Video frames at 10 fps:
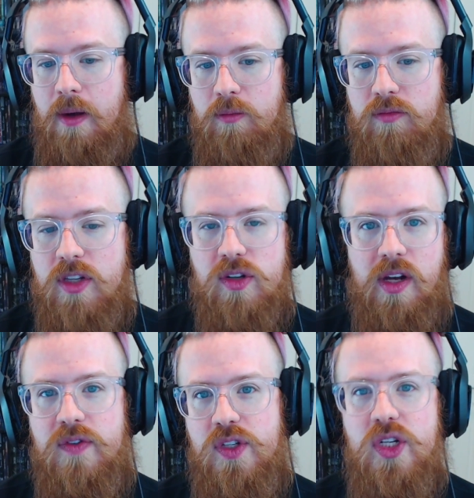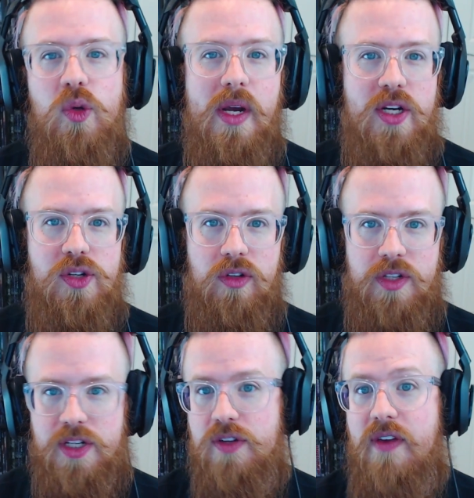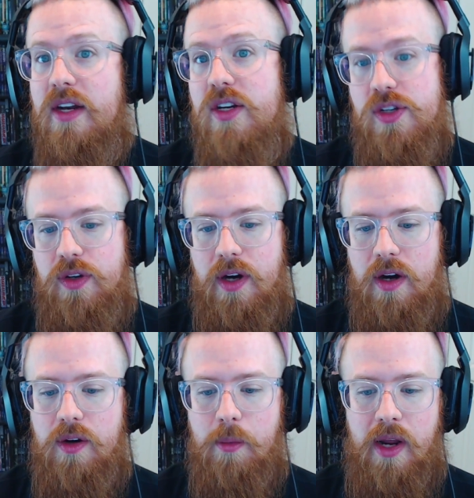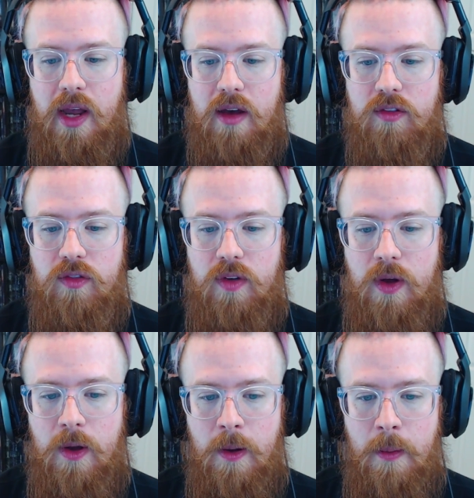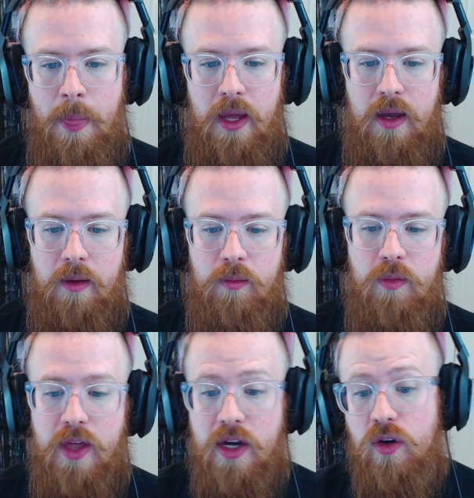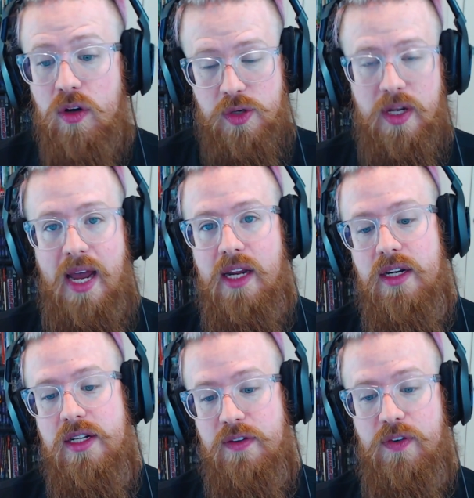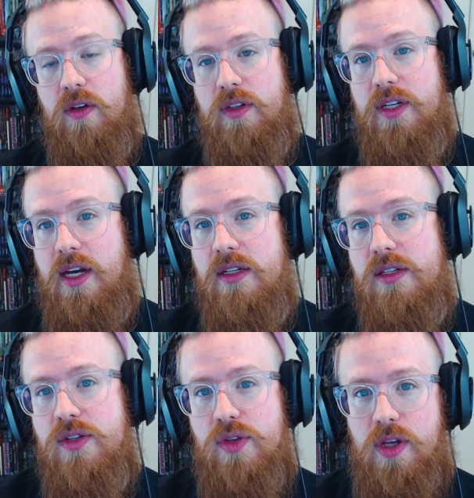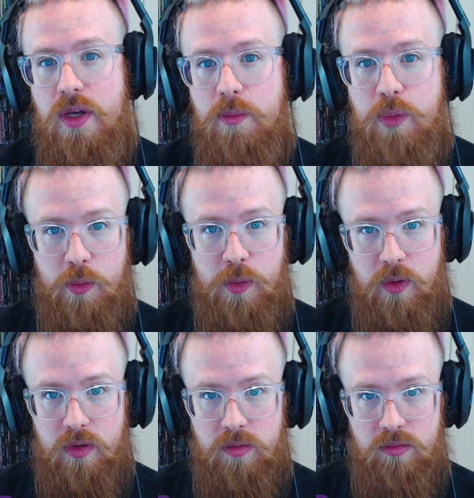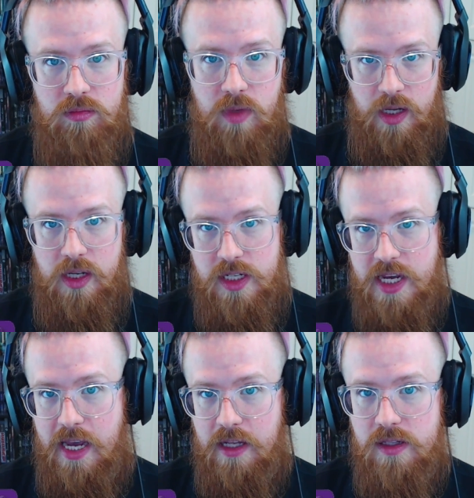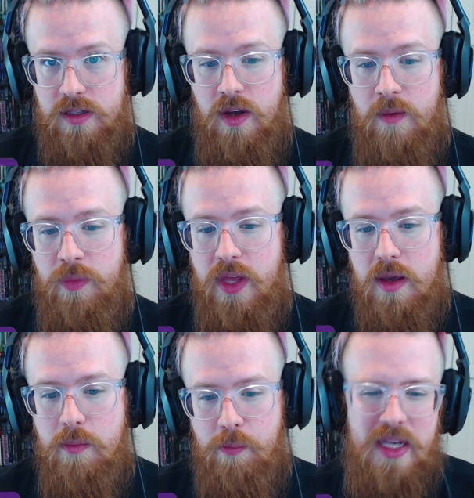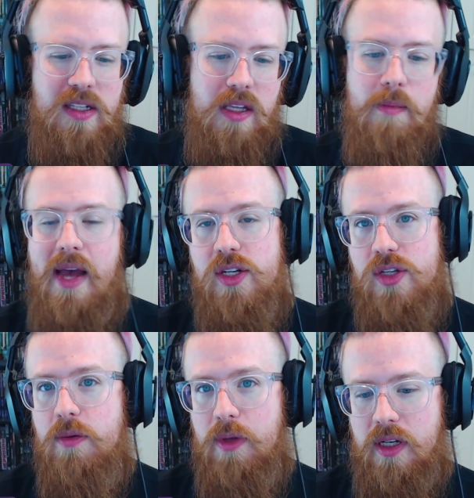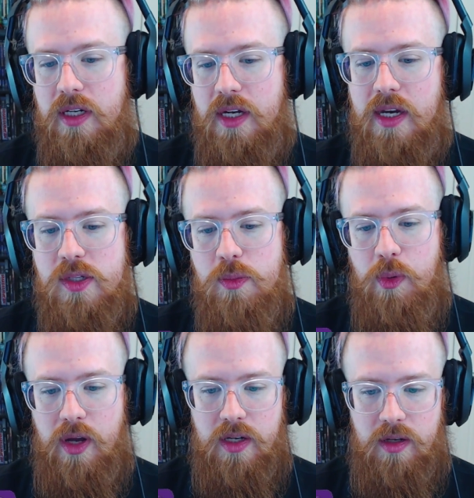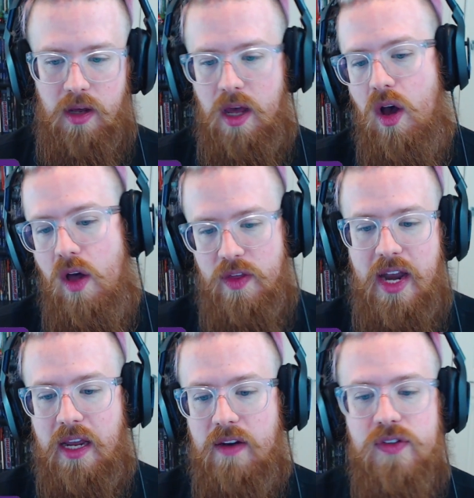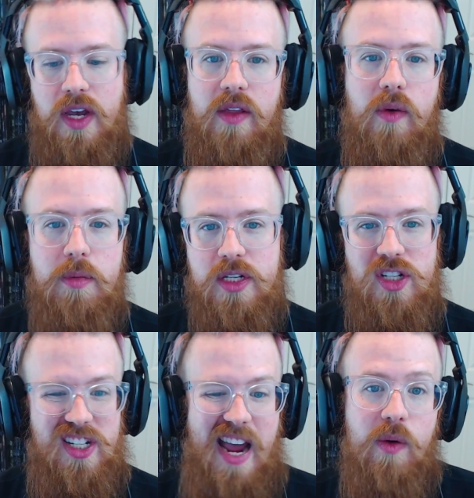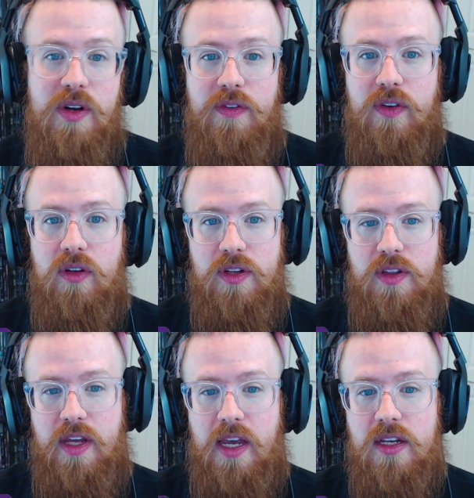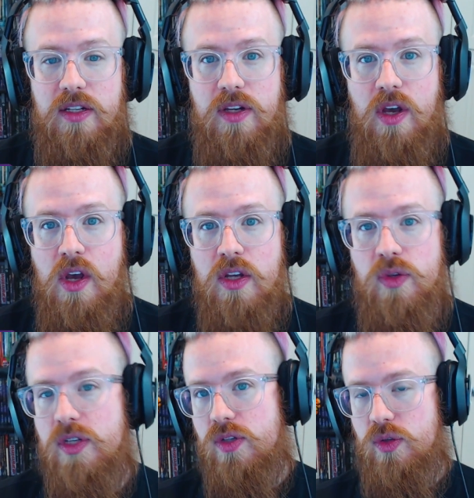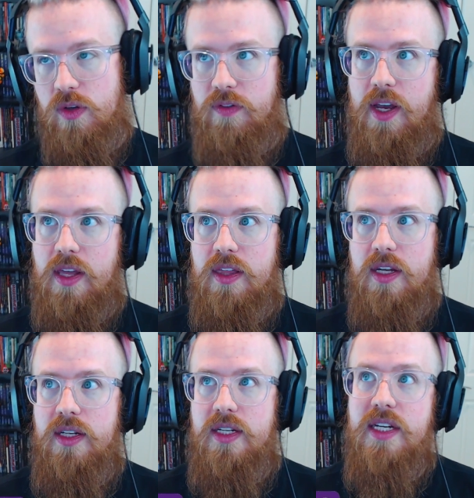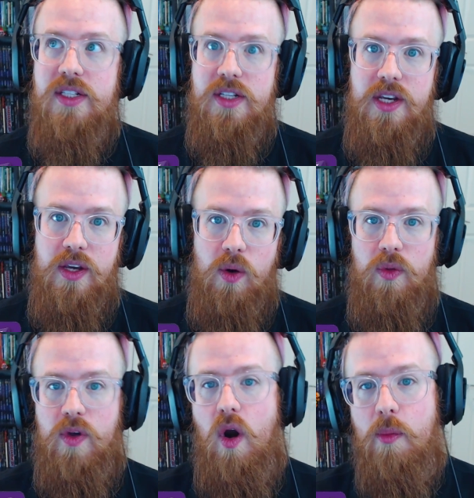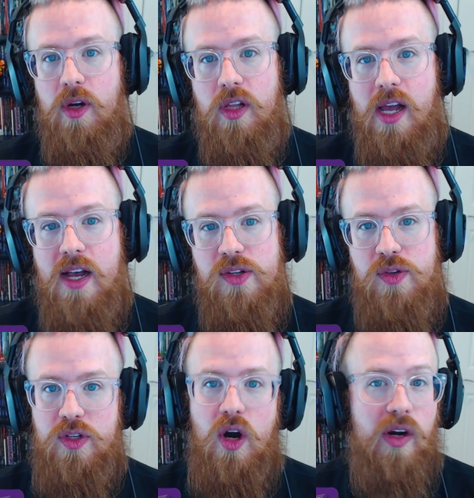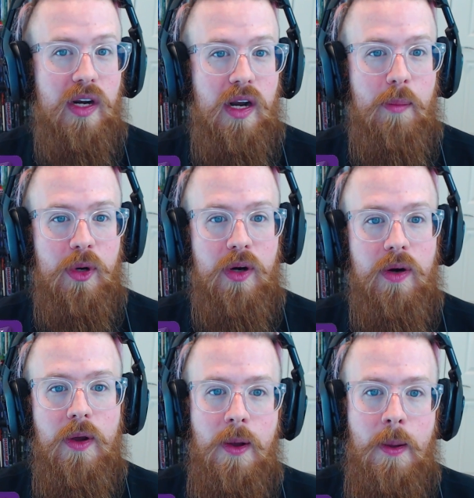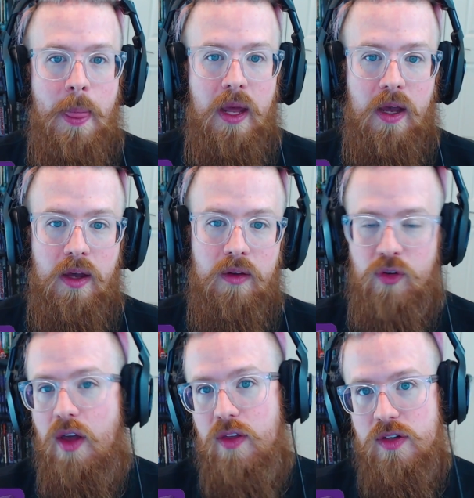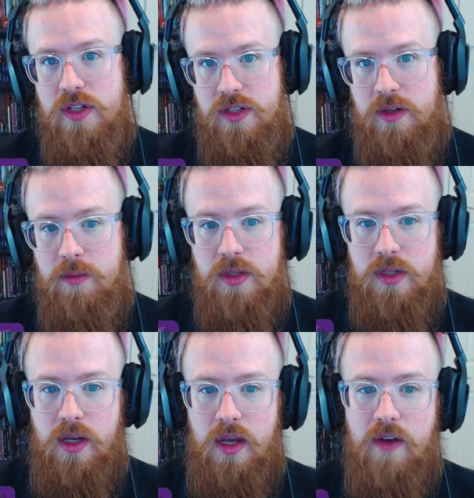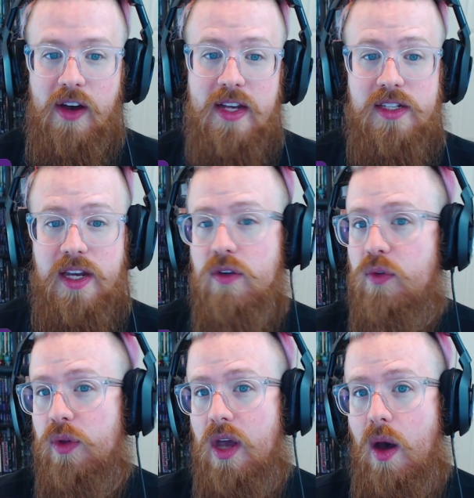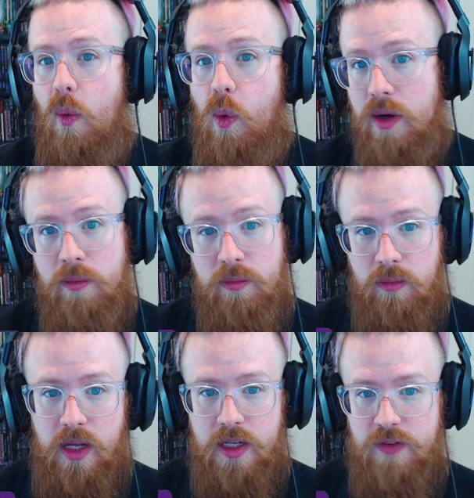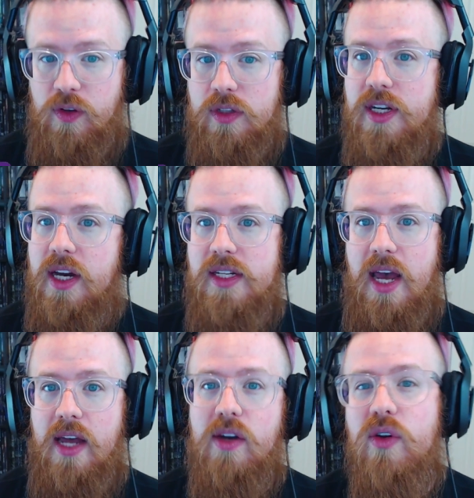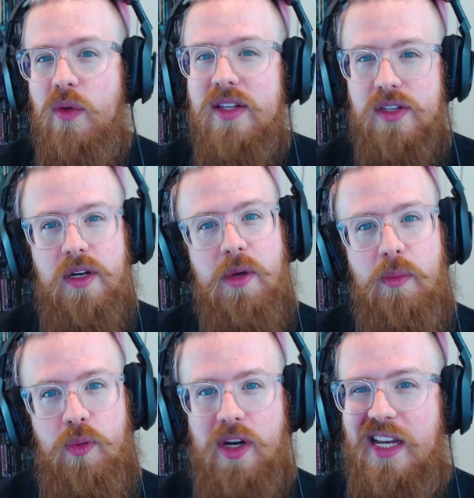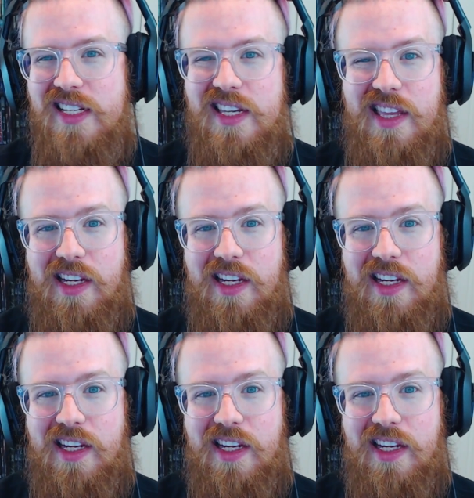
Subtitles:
These are kind of situational disadvantages your character might have. Then you're also going to add in difficulty dice. These are the purple D8s. They basically match the ability dice, but on the negative side. They represent just how difficult a thing is. So this is sort of like the DC or the armor class or the target number for other systems. If I say you've only got 1 difficulty die to add, you know that's going to be a pretty easy thing to